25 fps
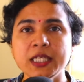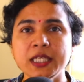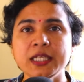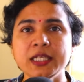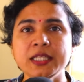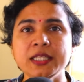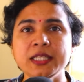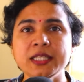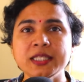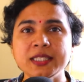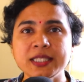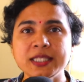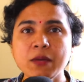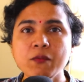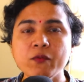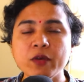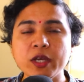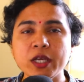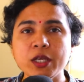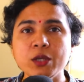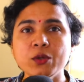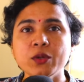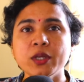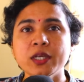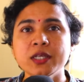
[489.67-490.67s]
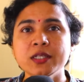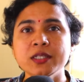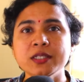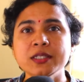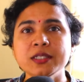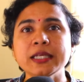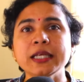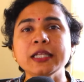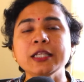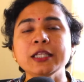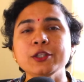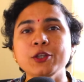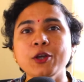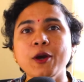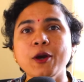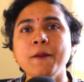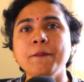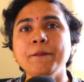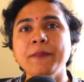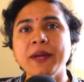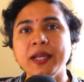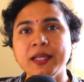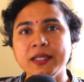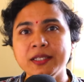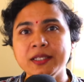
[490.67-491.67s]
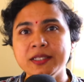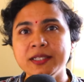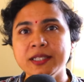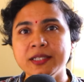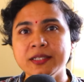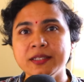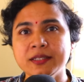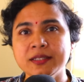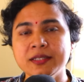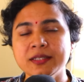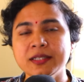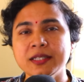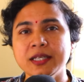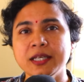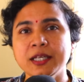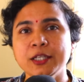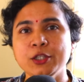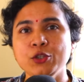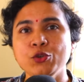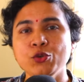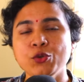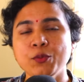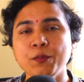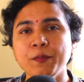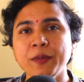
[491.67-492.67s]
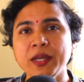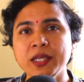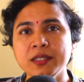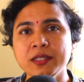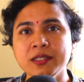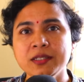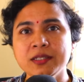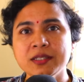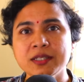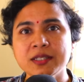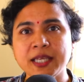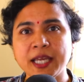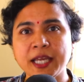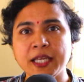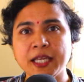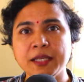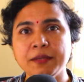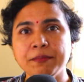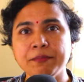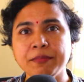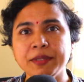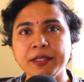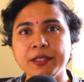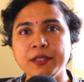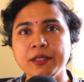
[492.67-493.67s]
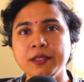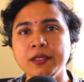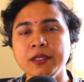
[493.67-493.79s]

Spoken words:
In the same way, you can sell your paintings, and your paintings can be